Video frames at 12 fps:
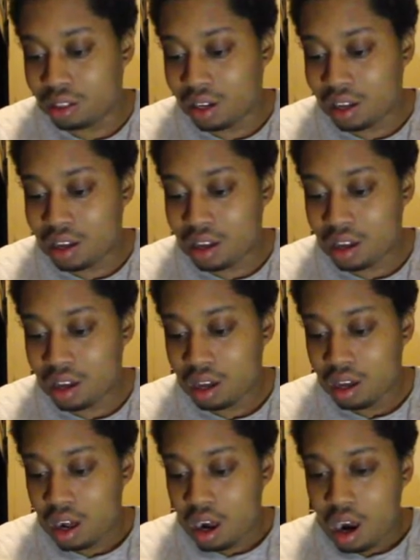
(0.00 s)
Like,
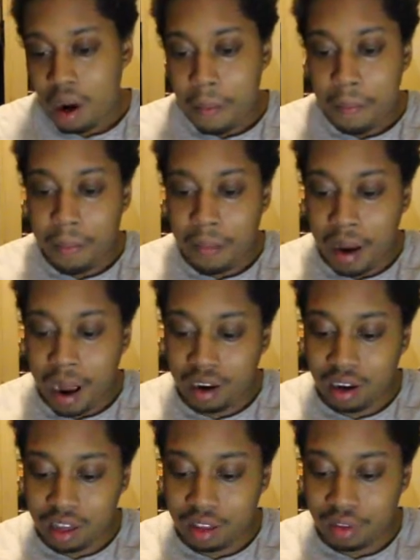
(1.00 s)
I
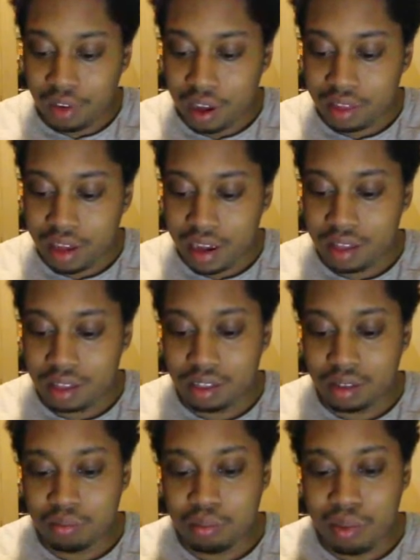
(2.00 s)
like the fact that
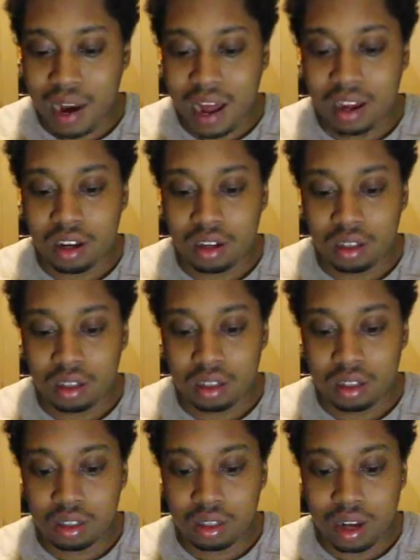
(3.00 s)
it's black,
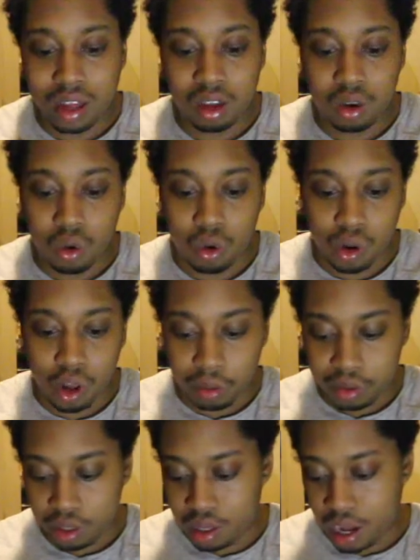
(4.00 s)
like all the way up
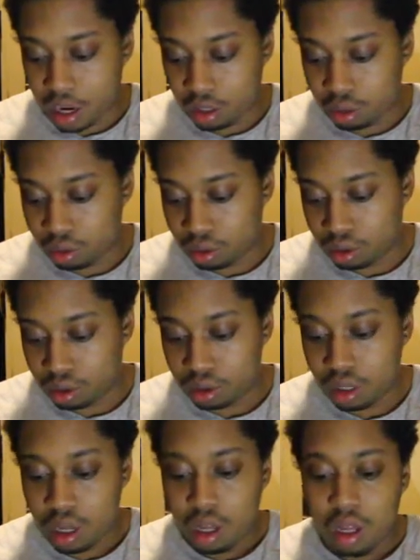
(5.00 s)
to the actual,
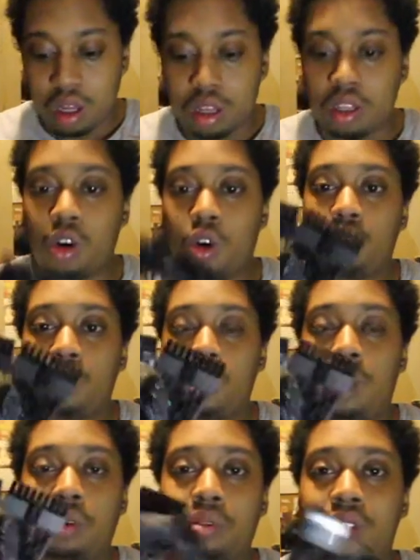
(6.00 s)
you know, all the way
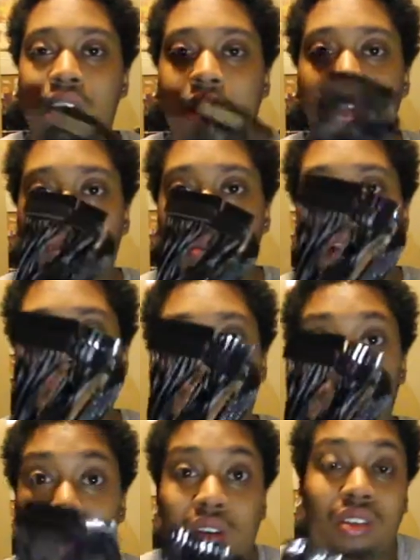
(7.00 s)
up to the actual part that
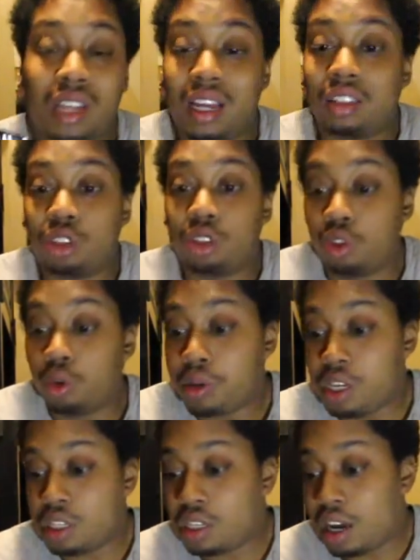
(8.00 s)
plugs into your
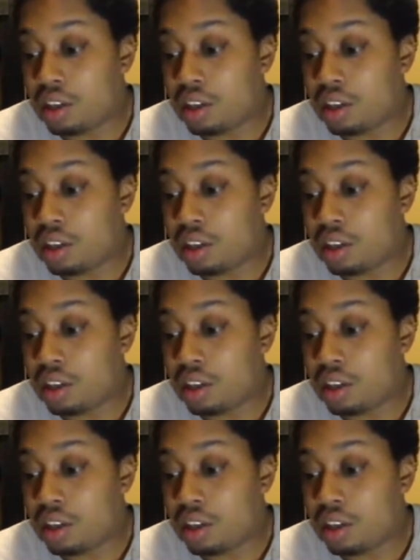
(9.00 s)
PC.